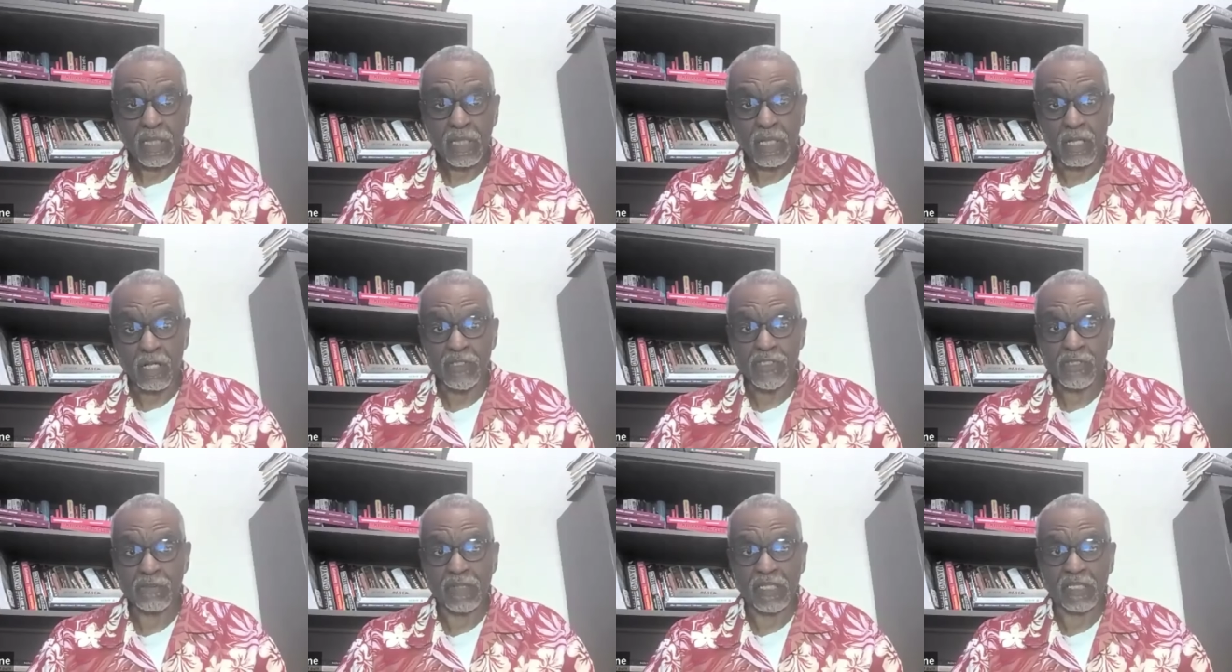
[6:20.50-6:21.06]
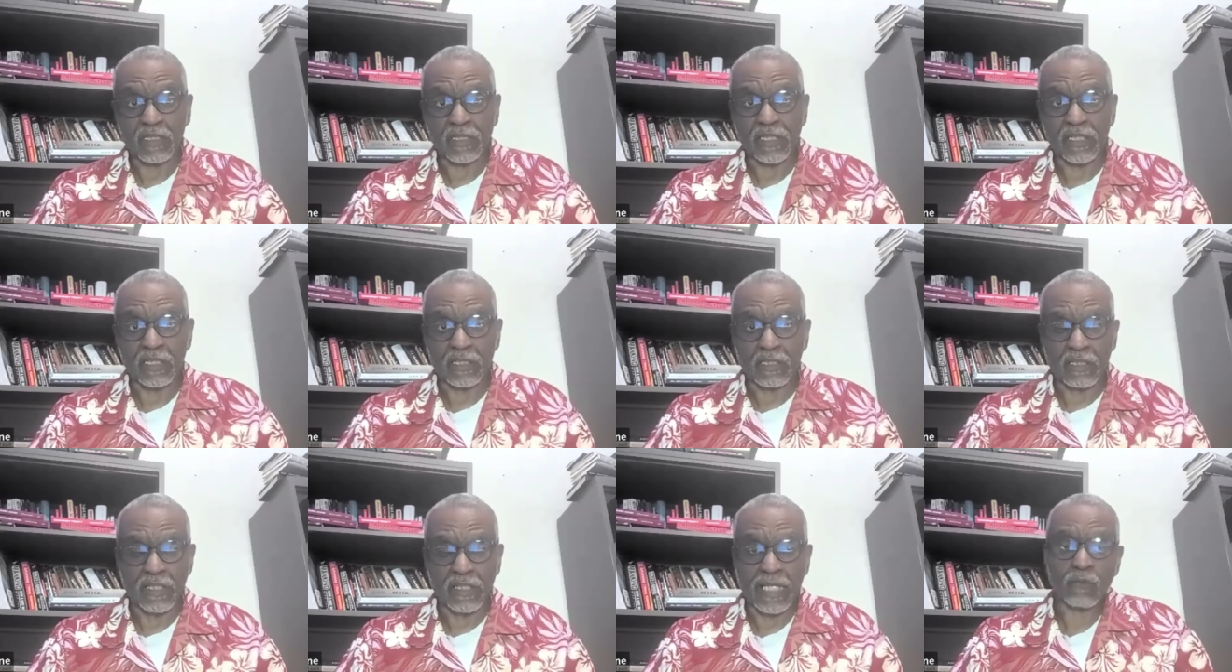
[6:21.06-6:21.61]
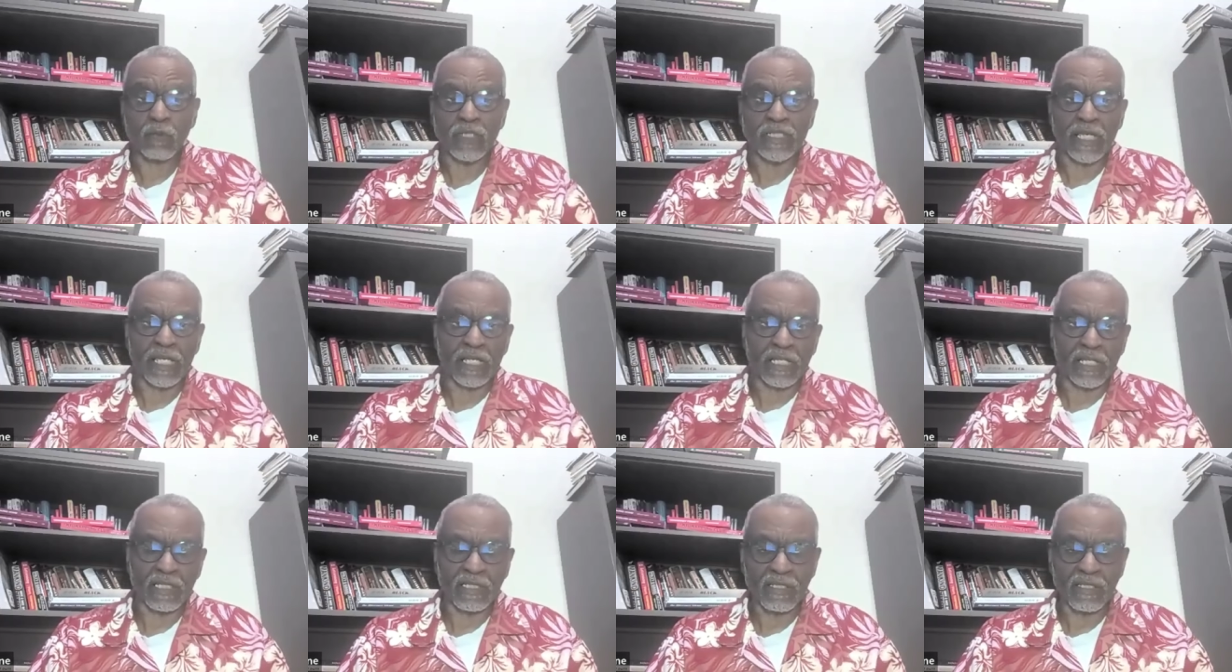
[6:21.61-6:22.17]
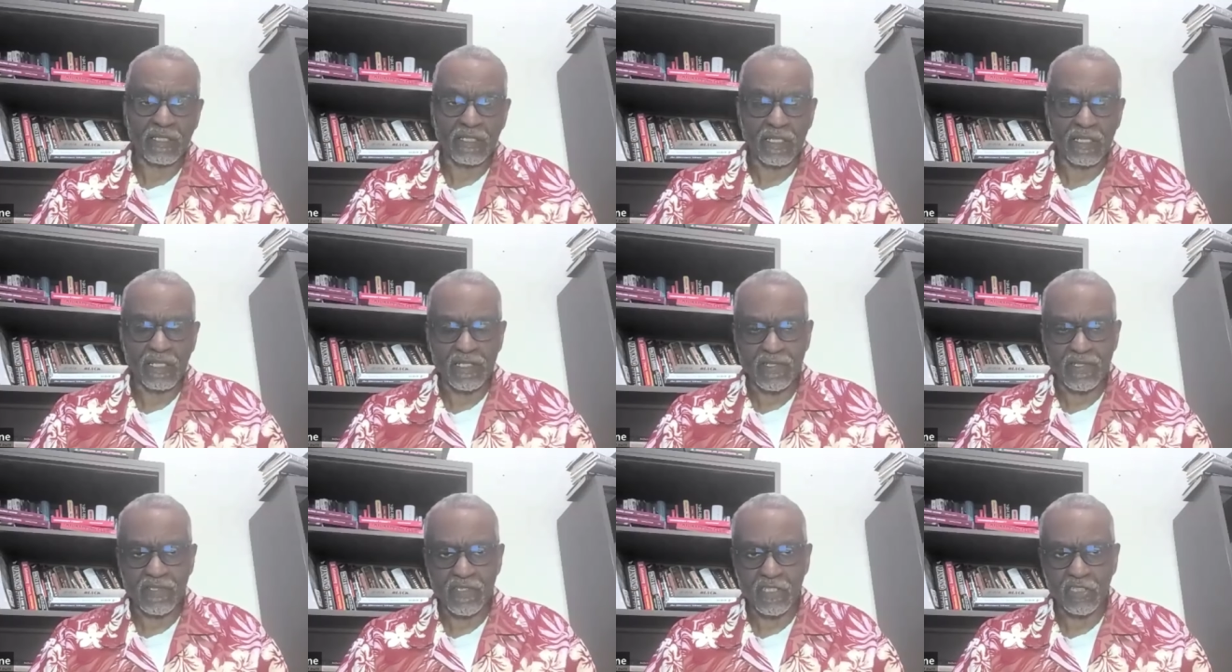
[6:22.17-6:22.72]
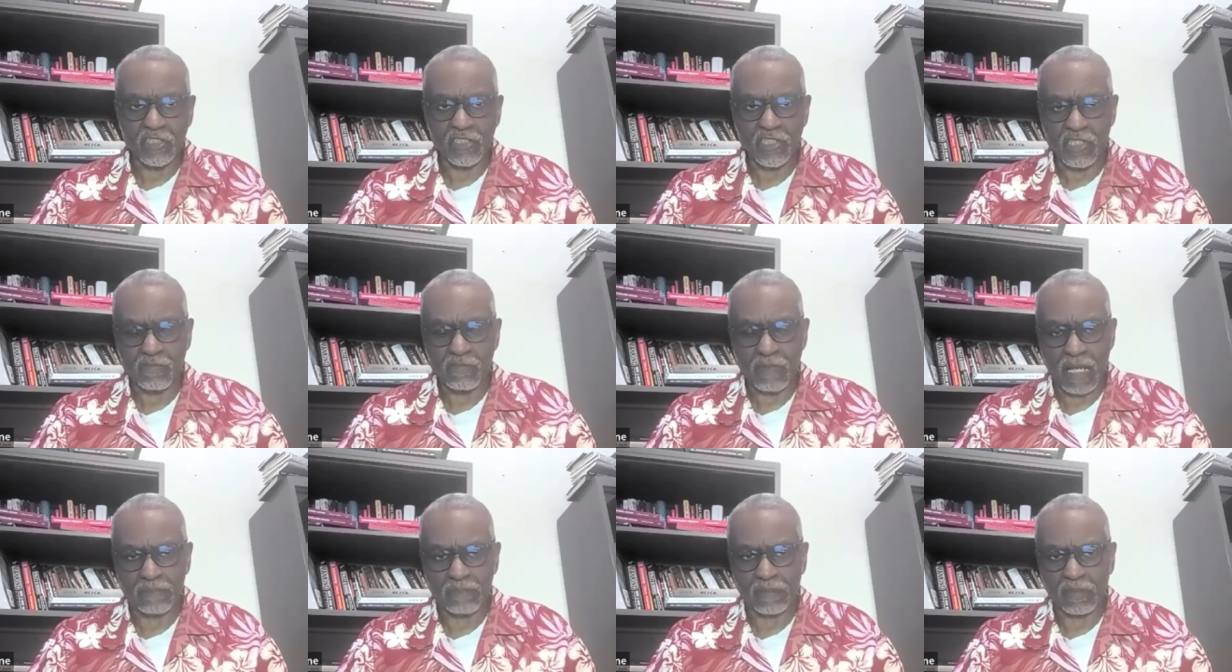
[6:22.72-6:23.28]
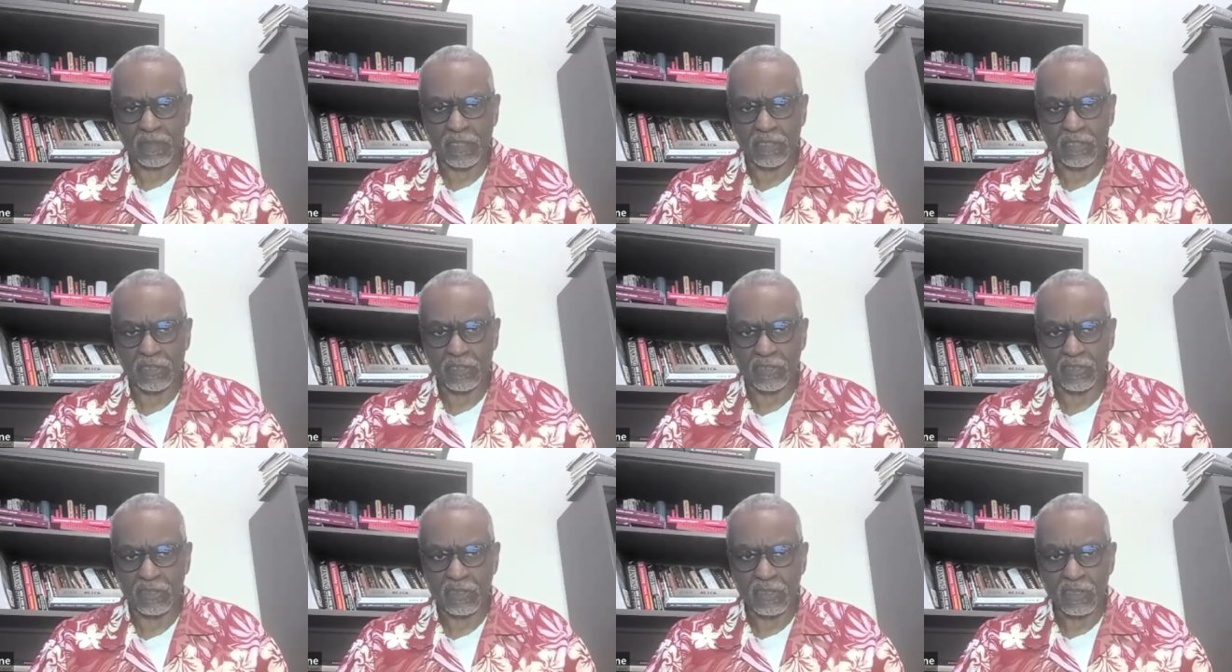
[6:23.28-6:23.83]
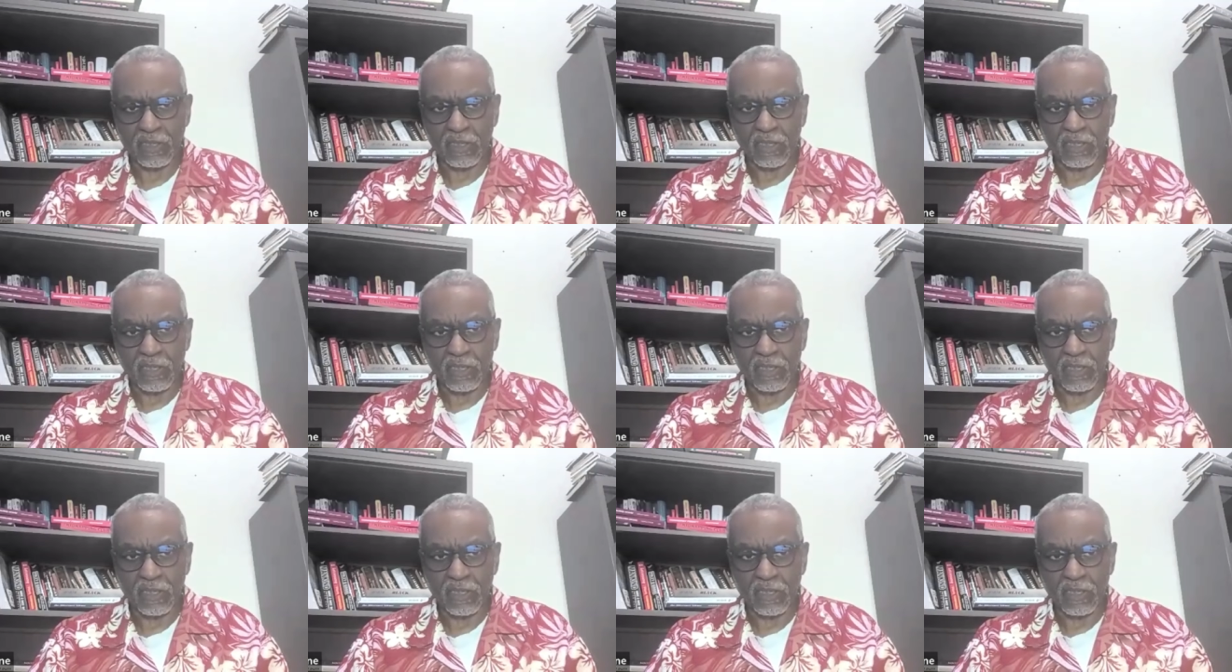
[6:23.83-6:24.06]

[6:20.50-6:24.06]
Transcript: ultimately liquidating the indigenous population,